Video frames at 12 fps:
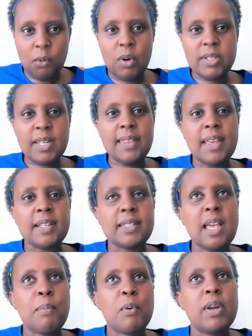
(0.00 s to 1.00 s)
What other
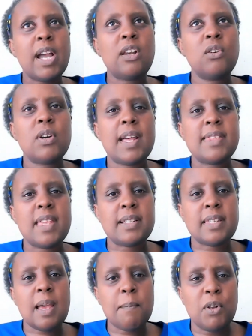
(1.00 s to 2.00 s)
example? We can look at the
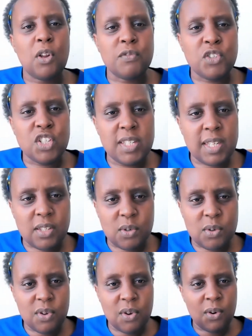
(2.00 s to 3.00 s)
example of Jesus,
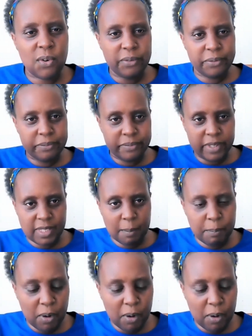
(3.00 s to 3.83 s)
although there's a